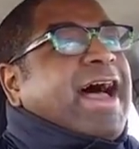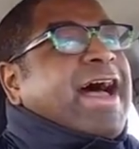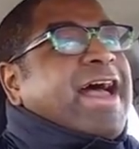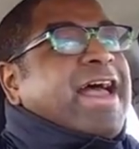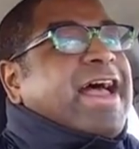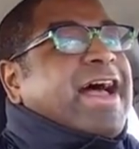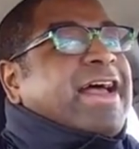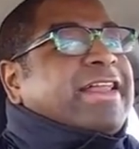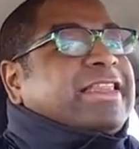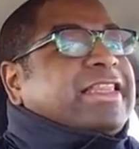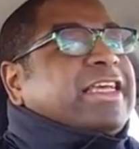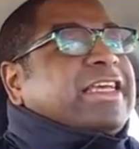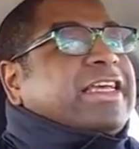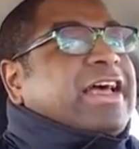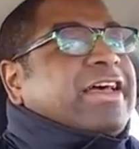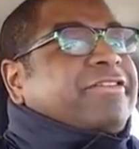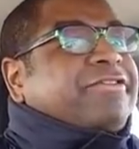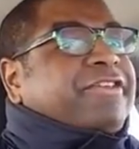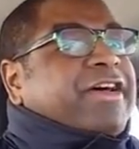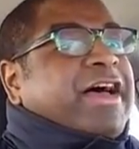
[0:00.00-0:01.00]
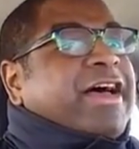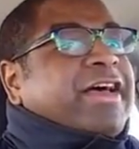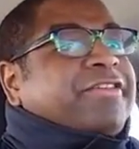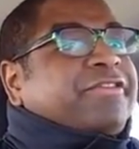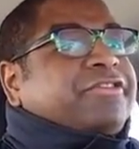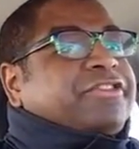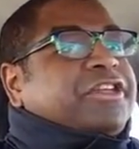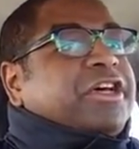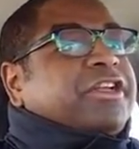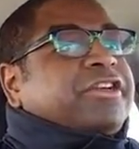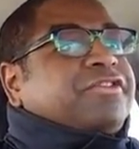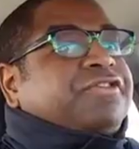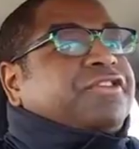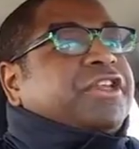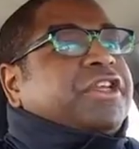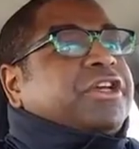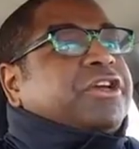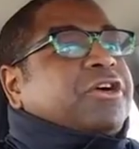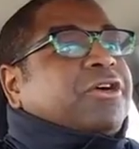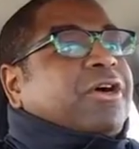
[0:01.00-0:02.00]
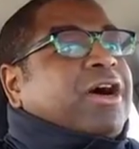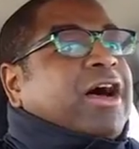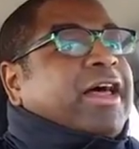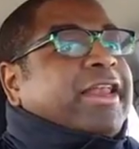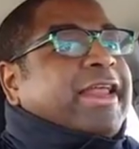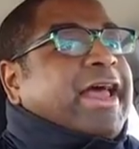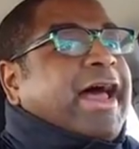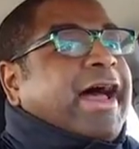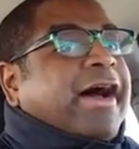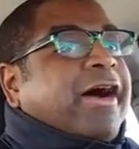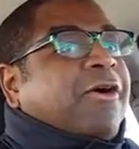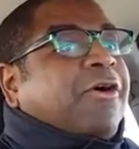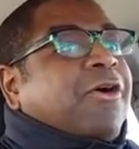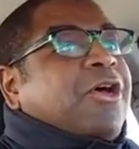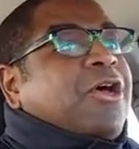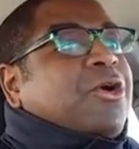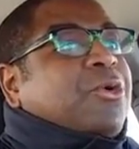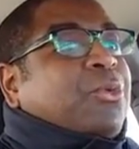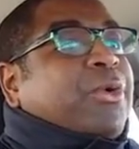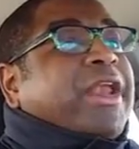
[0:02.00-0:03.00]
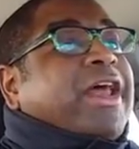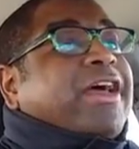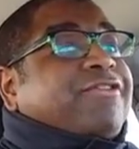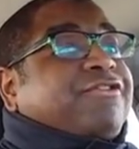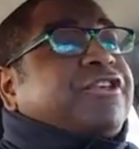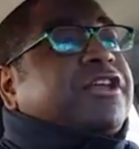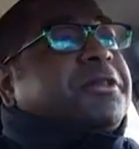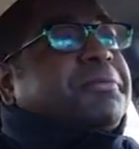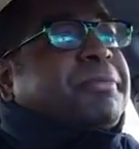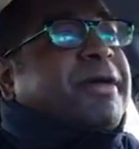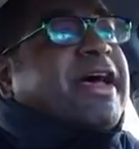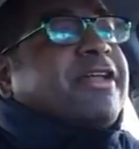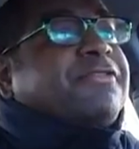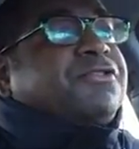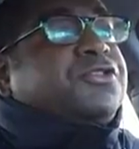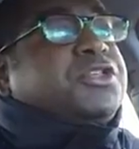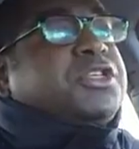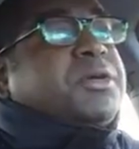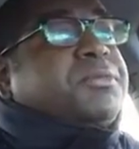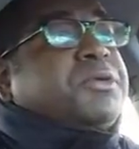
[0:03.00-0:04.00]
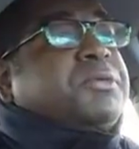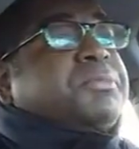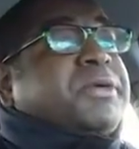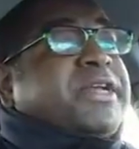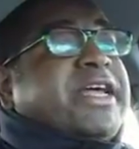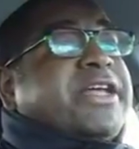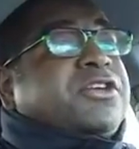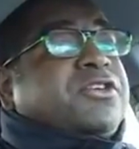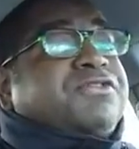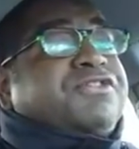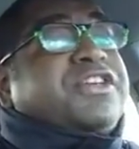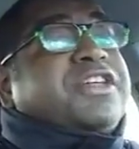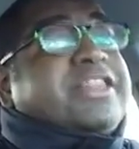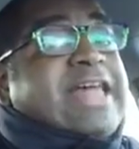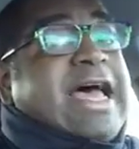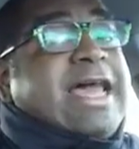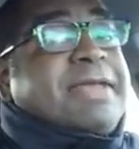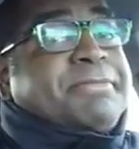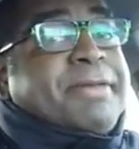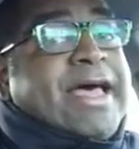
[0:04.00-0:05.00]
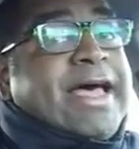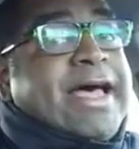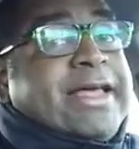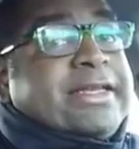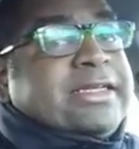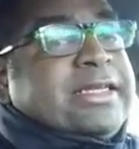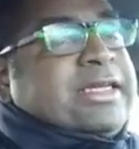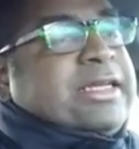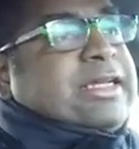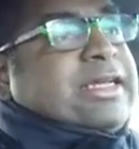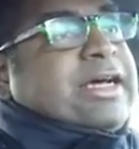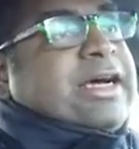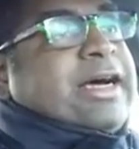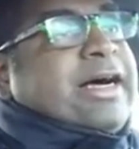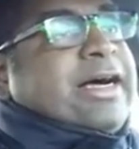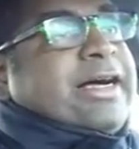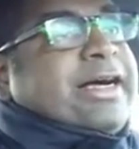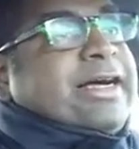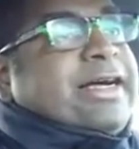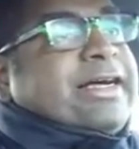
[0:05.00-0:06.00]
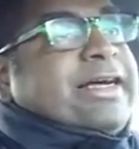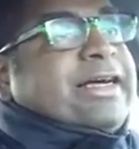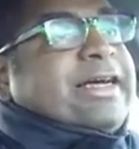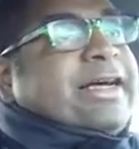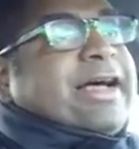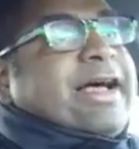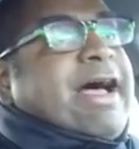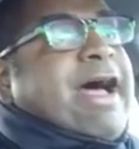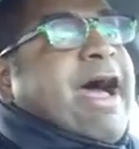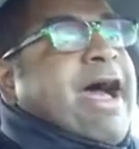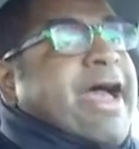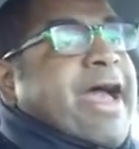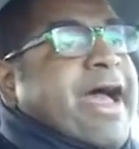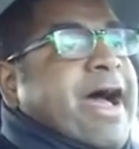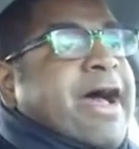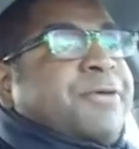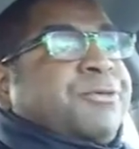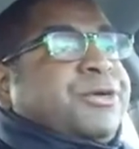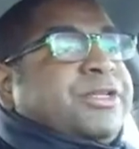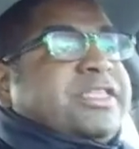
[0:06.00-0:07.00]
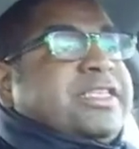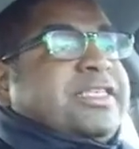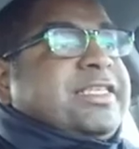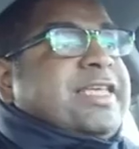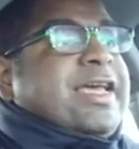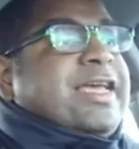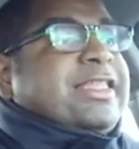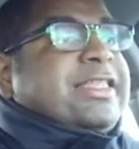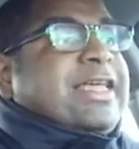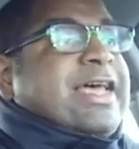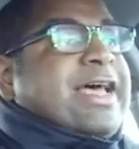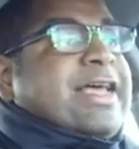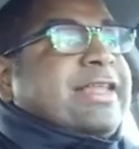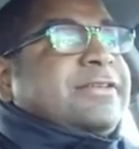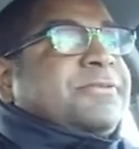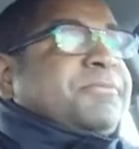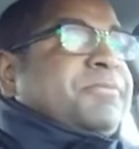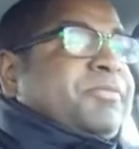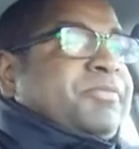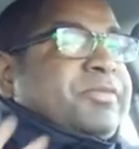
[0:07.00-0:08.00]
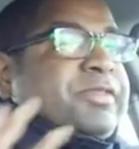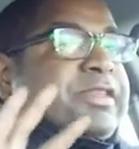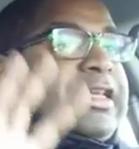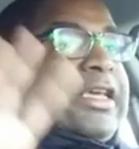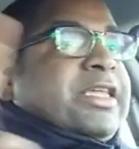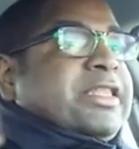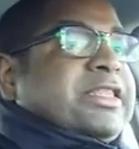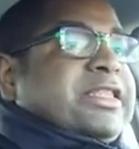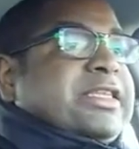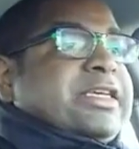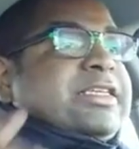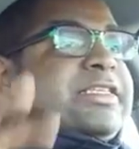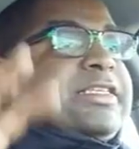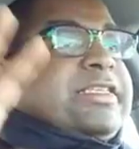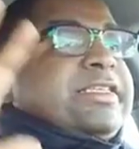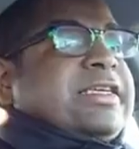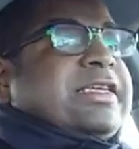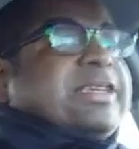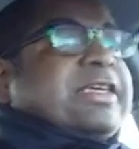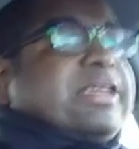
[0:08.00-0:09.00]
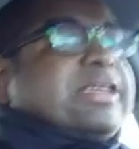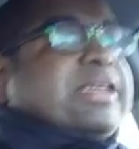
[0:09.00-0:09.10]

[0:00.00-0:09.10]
I think I've done a video on how when I feel bad for someone but I don't feel that bad, I would say that in this